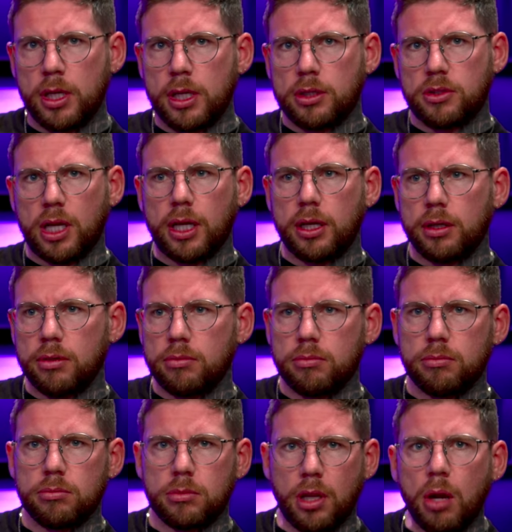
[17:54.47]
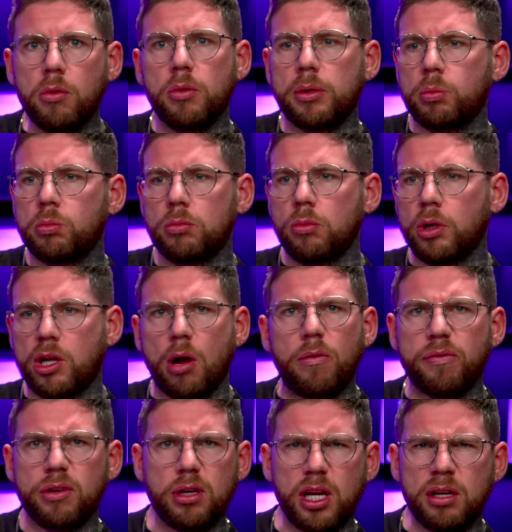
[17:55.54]
It's like, no, we're
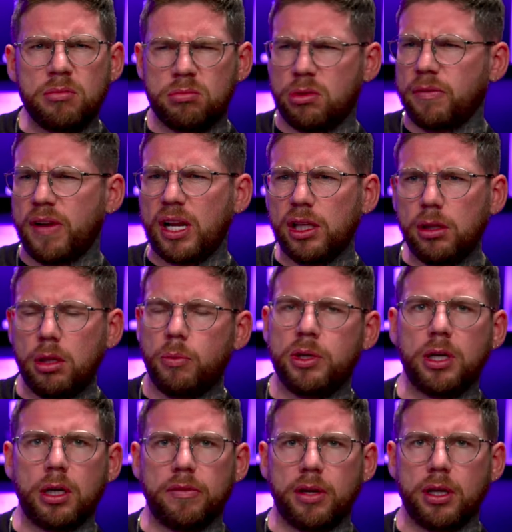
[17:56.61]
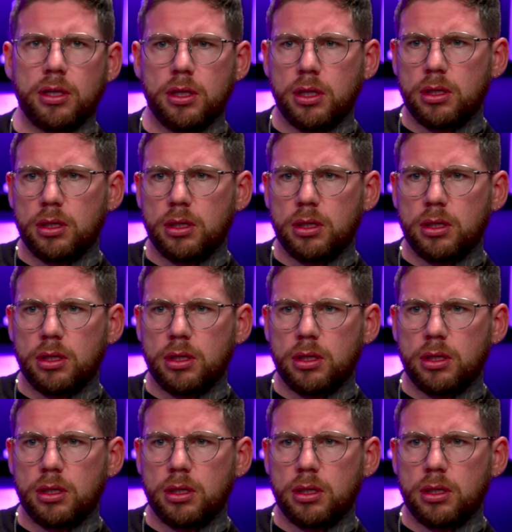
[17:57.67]
confident in the value that we deliver.